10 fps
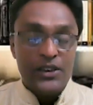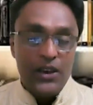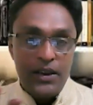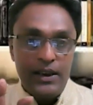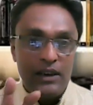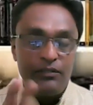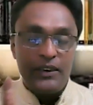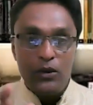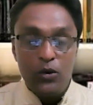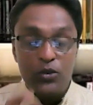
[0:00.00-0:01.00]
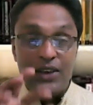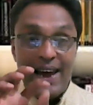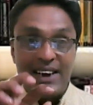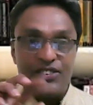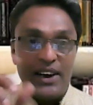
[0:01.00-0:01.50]
So here we use
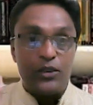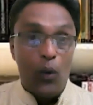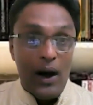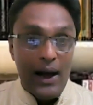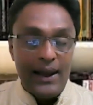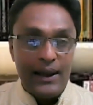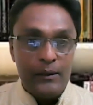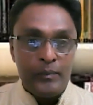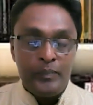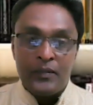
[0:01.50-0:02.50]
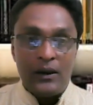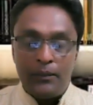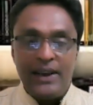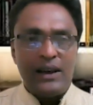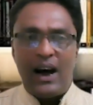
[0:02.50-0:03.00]
X and Y.
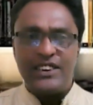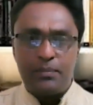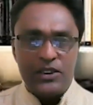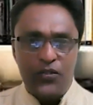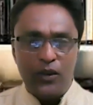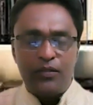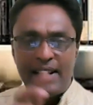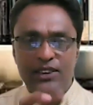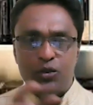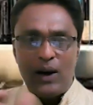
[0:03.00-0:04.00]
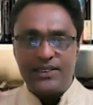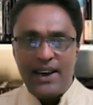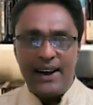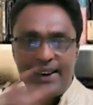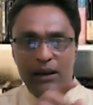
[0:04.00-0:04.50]
Right? Algebra is full of X, Y, Z,
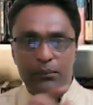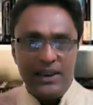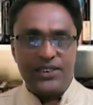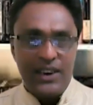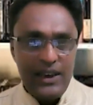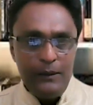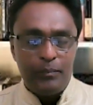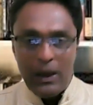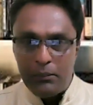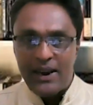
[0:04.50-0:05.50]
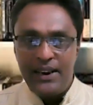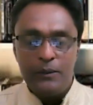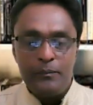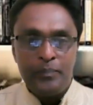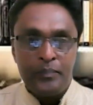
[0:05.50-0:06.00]
A, B, C. Am I
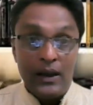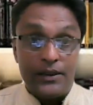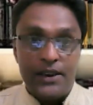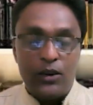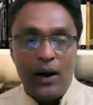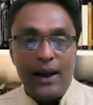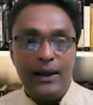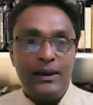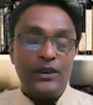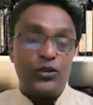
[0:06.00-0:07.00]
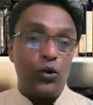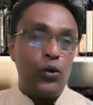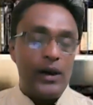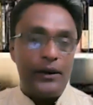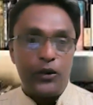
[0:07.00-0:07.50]
right? X and Y.
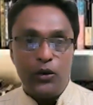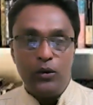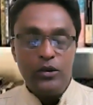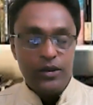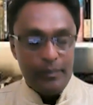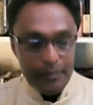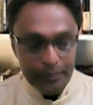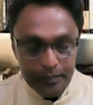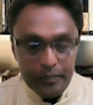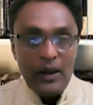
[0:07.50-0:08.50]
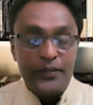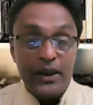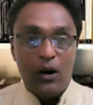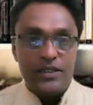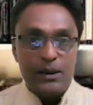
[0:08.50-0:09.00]
So you have to use the
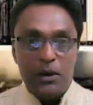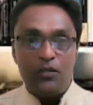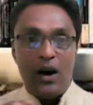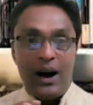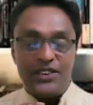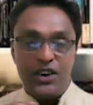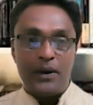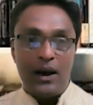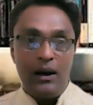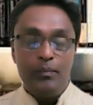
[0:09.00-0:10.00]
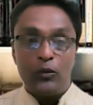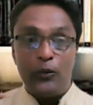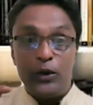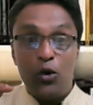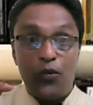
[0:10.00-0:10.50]
concept of algebra
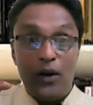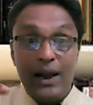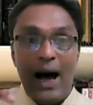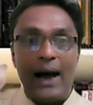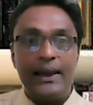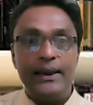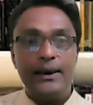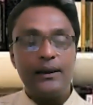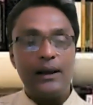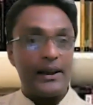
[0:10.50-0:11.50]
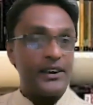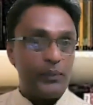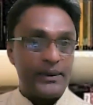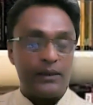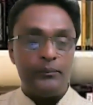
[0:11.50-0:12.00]
when you go for higher
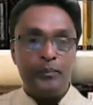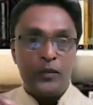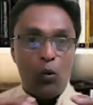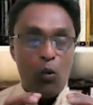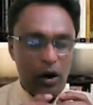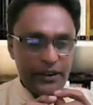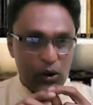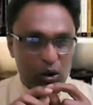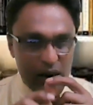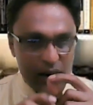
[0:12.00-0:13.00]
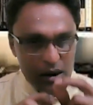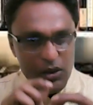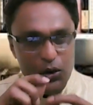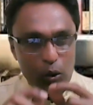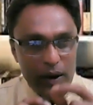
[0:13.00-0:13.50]
arithmetic. What you
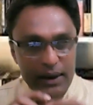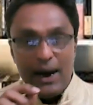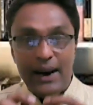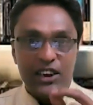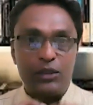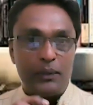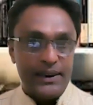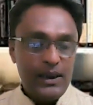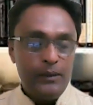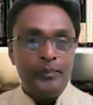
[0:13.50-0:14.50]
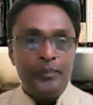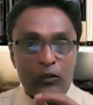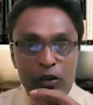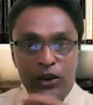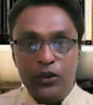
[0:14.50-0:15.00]
cannot do in arithmetic,
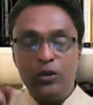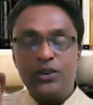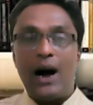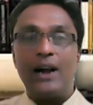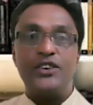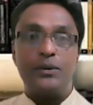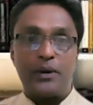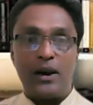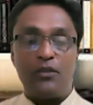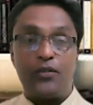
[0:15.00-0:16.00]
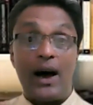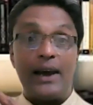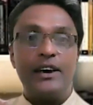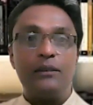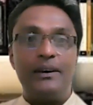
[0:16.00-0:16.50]
we use algebra for
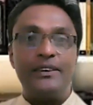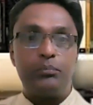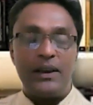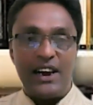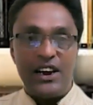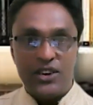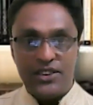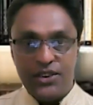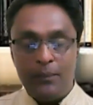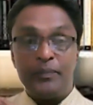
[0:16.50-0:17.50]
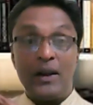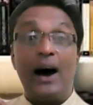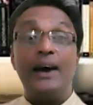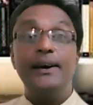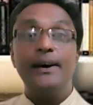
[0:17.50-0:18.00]
higher multiplications,
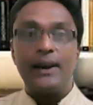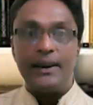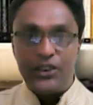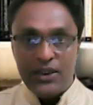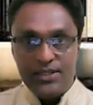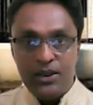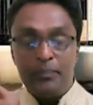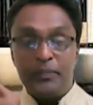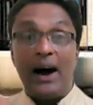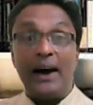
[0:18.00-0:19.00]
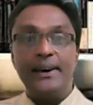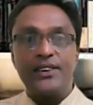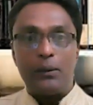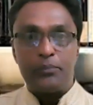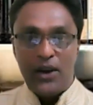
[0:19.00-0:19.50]
higher additions, higher
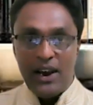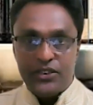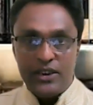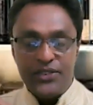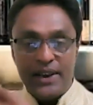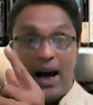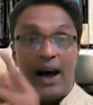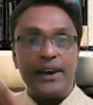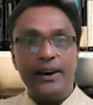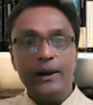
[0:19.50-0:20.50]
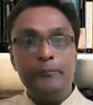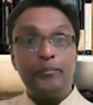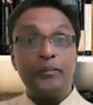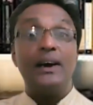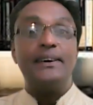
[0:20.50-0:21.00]
subtractions, and higher
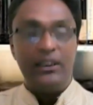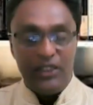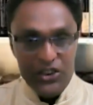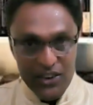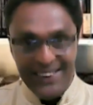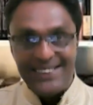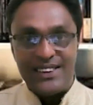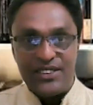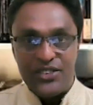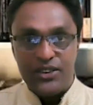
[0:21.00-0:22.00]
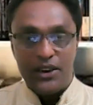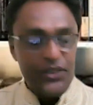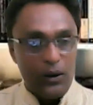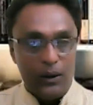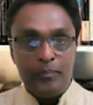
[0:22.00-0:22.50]
divisions. That's
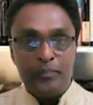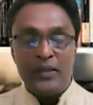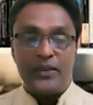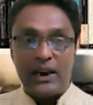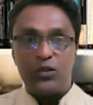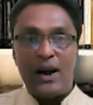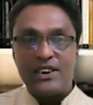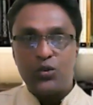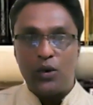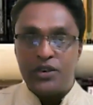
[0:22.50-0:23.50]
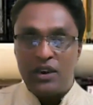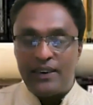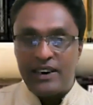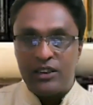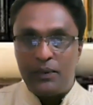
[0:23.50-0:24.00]
all. The advanced version of
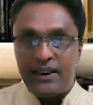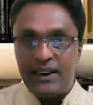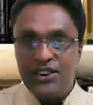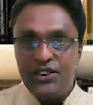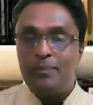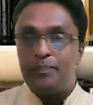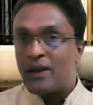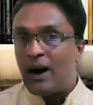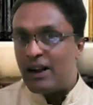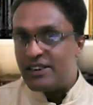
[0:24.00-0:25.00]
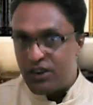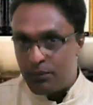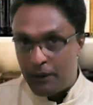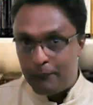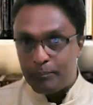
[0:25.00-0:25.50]
arithmetic is
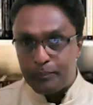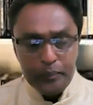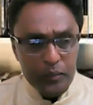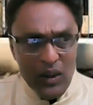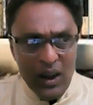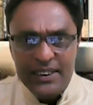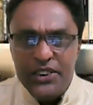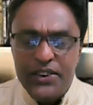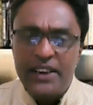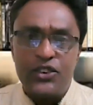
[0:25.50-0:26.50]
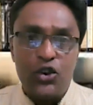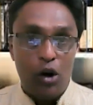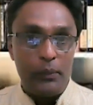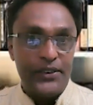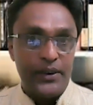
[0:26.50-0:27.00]
algebra. Let's take
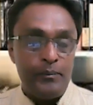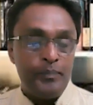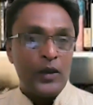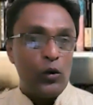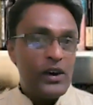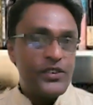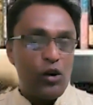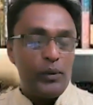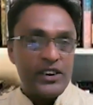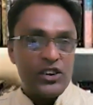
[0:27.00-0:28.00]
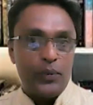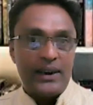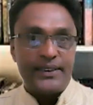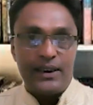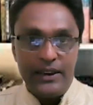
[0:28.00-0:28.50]
geometry, where geometry is
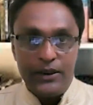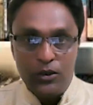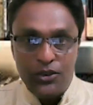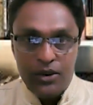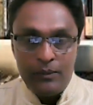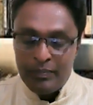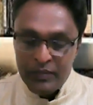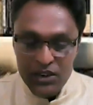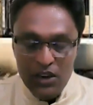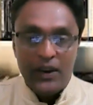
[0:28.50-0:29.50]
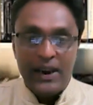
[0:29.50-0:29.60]
practically used. Say, for